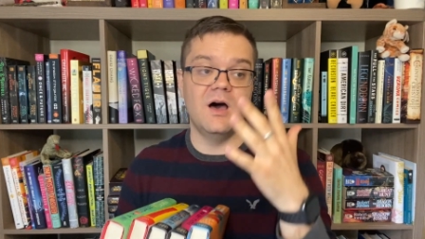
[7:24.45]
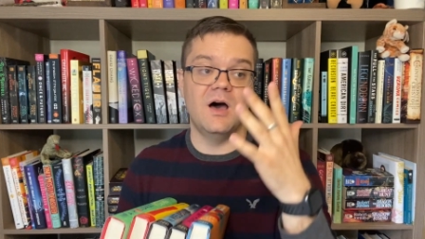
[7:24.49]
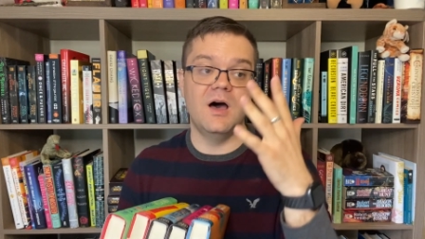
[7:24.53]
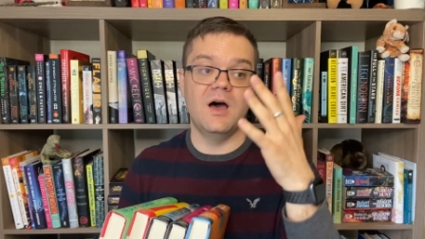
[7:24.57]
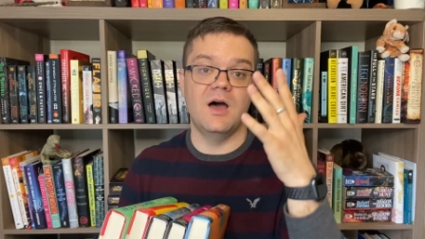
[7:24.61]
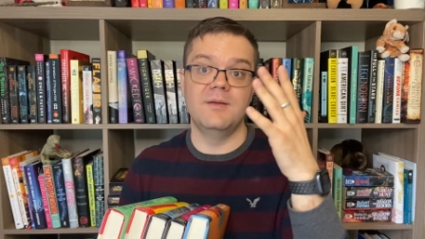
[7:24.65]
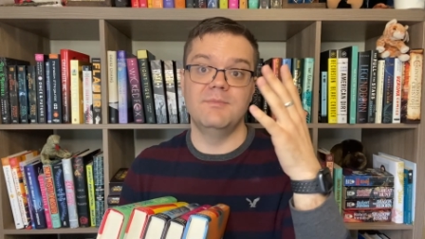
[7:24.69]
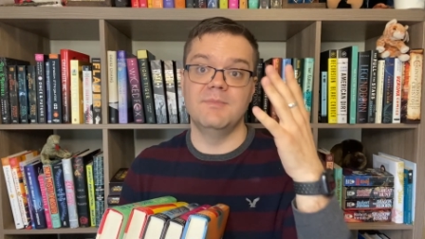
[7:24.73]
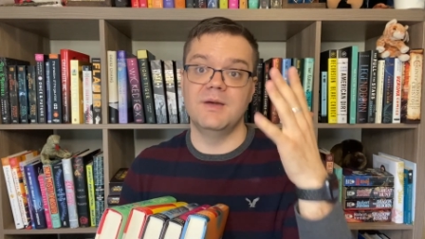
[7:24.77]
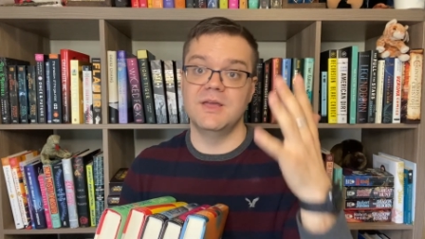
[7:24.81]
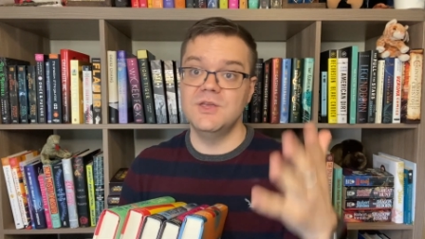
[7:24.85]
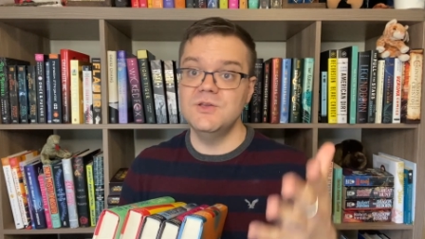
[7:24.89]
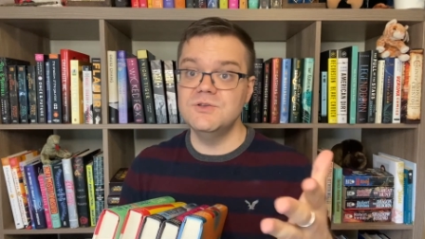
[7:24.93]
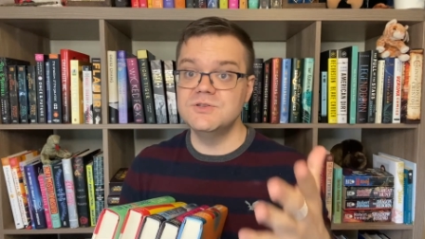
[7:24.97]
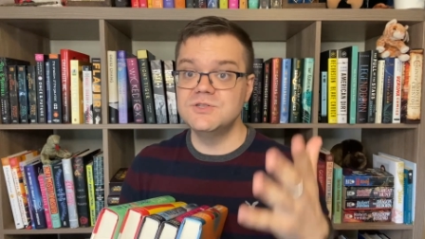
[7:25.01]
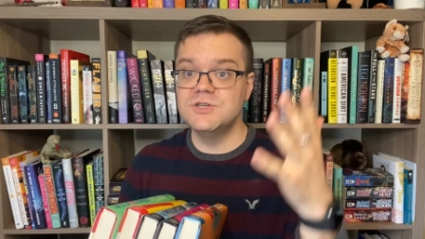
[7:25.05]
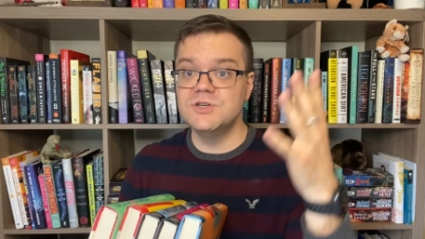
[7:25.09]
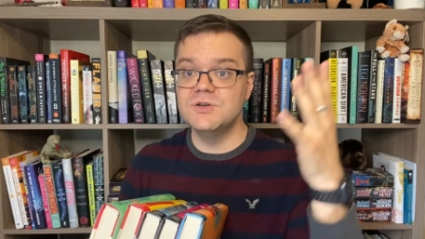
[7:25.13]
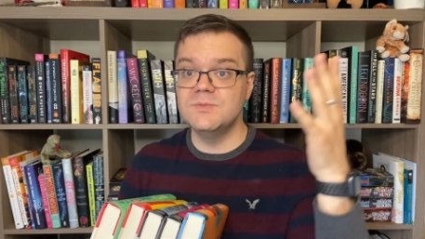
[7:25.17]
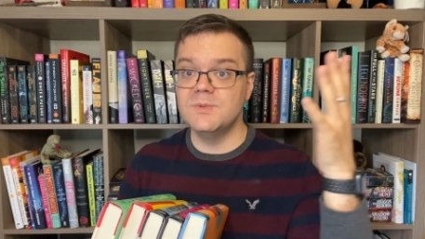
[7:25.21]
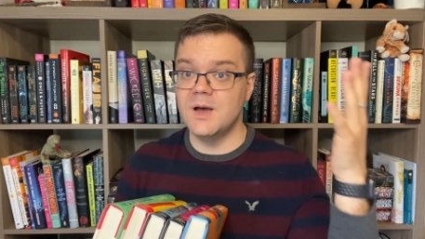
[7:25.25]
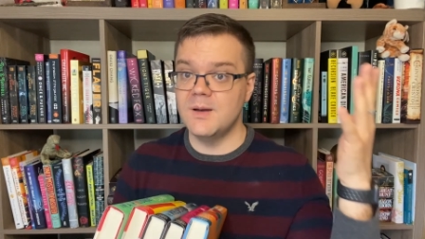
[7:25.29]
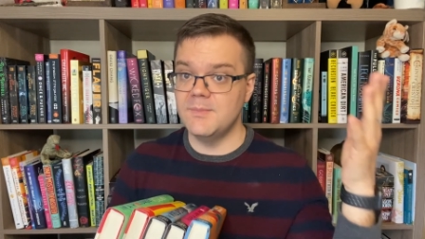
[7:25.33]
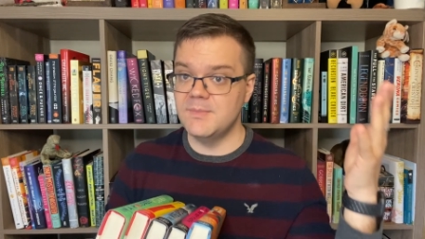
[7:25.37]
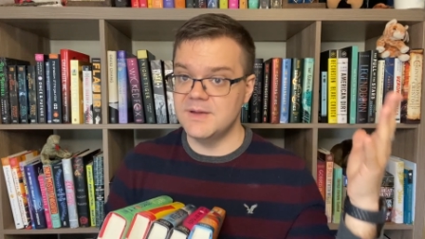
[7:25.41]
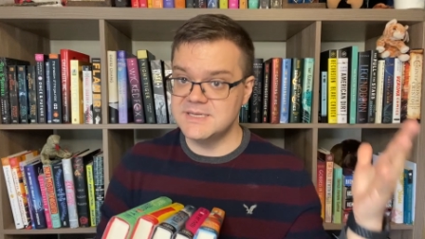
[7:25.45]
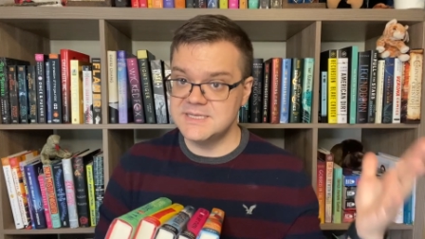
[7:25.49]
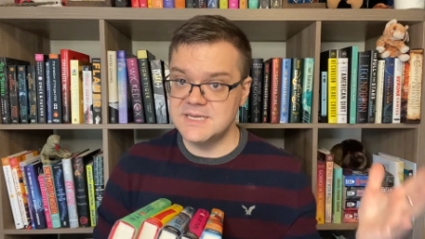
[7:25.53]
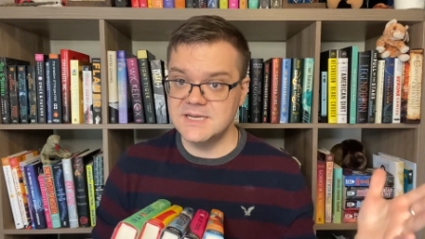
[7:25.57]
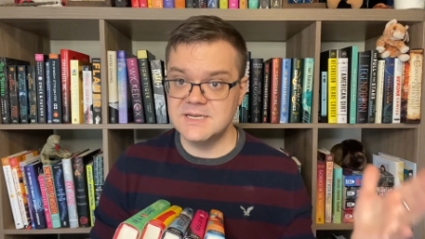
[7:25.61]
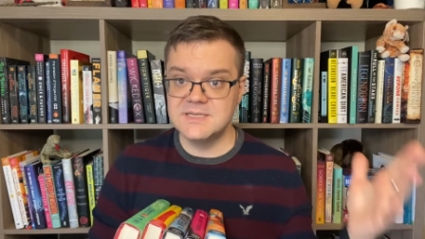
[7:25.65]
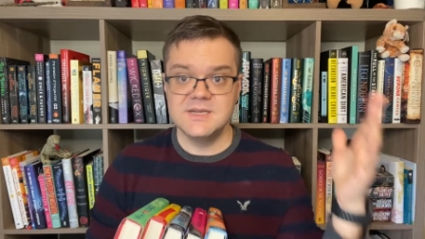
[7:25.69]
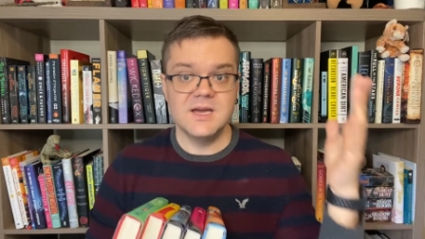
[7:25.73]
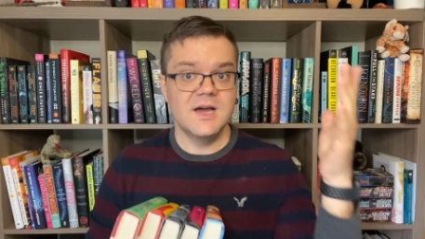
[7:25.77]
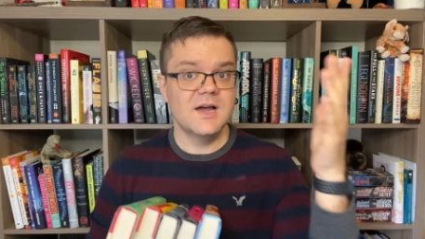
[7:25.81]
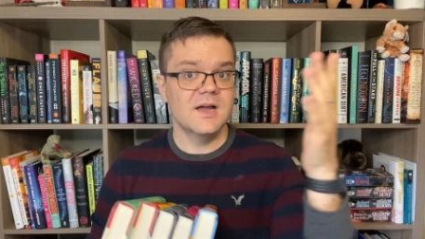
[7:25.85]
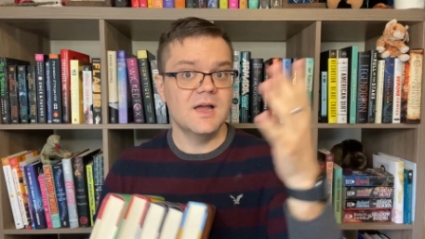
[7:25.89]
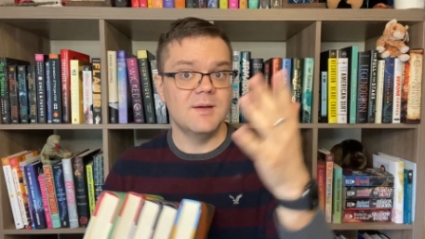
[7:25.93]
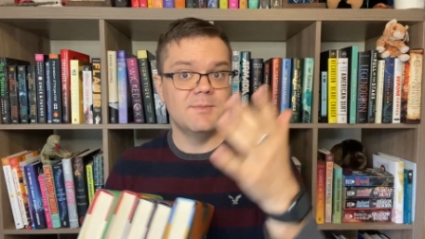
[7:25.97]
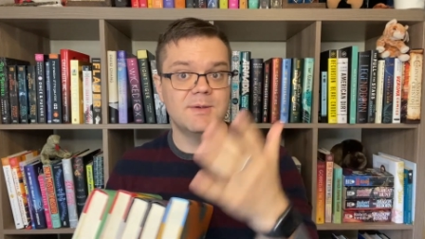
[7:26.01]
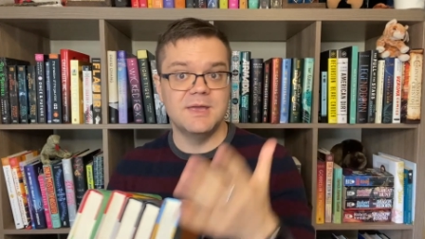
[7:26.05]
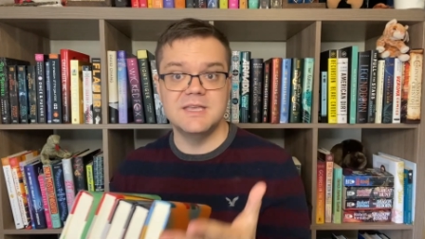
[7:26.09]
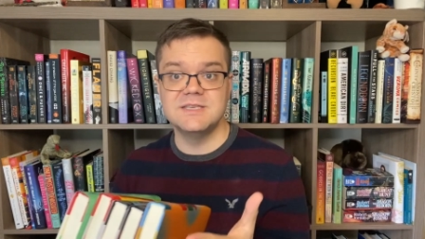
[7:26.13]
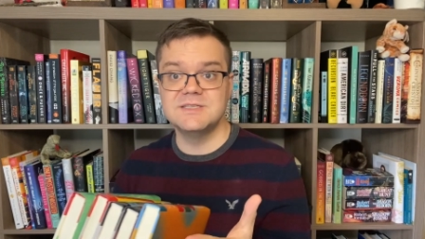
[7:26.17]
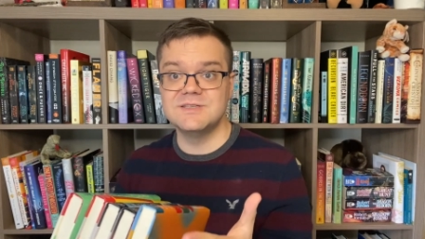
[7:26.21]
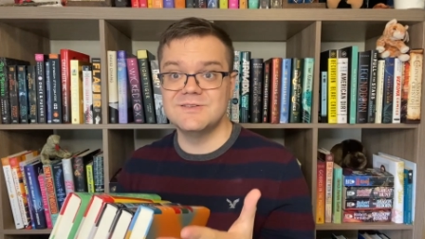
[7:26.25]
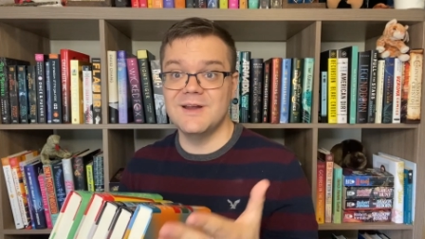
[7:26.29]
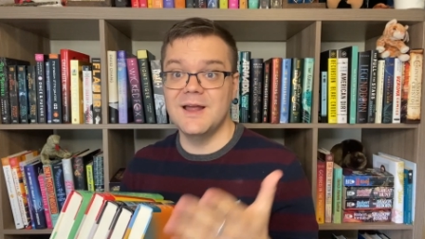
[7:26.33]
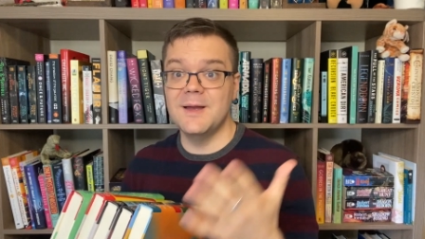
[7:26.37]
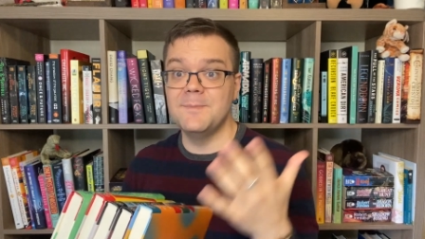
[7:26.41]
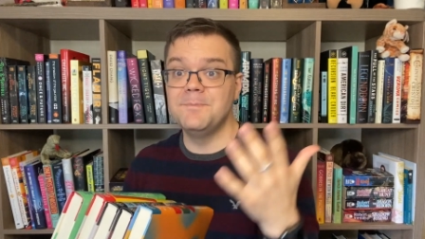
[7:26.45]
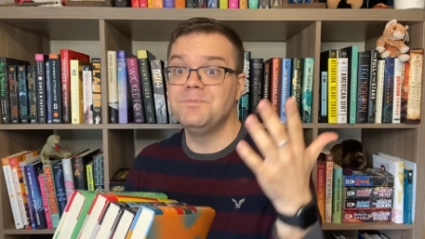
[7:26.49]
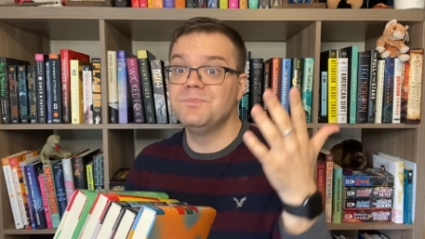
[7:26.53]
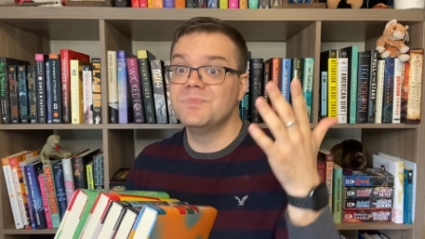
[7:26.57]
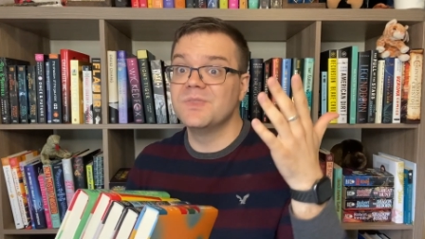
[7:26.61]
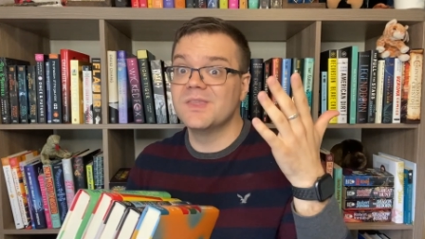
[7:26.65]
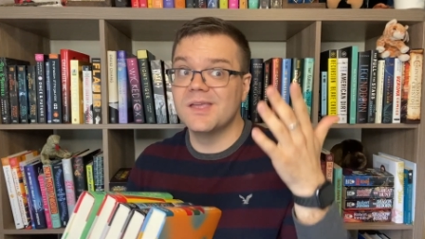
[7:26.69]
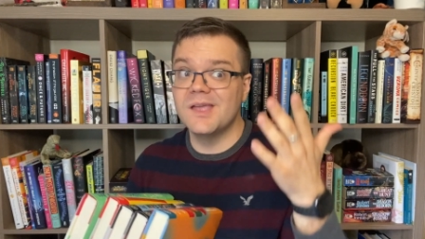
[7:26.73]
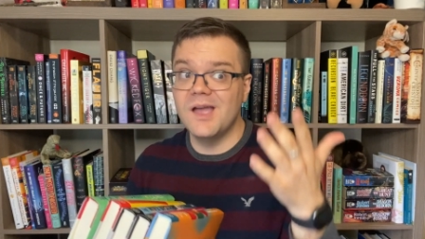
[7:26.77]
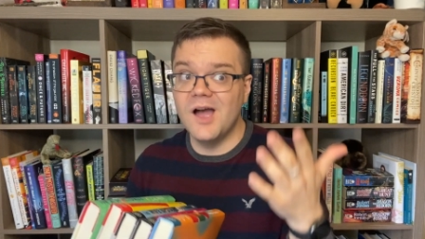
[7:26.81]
on my YouTube, on my TikTok, on my Instagram